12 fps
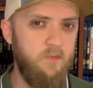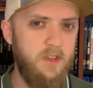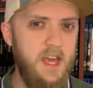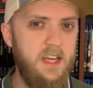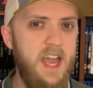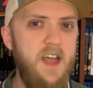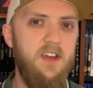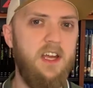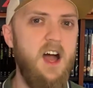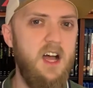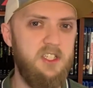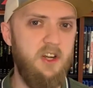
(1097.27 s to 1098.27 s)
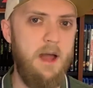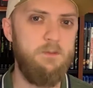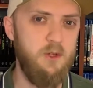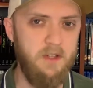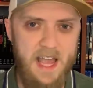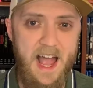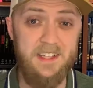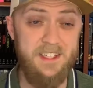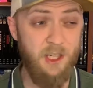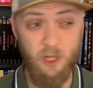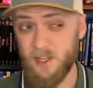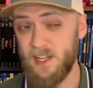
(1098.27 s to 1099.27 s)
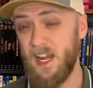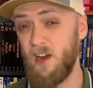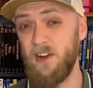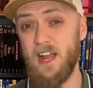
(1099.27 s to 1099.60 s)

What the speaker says: And Kevin Costner absolutely has it. Look at Cary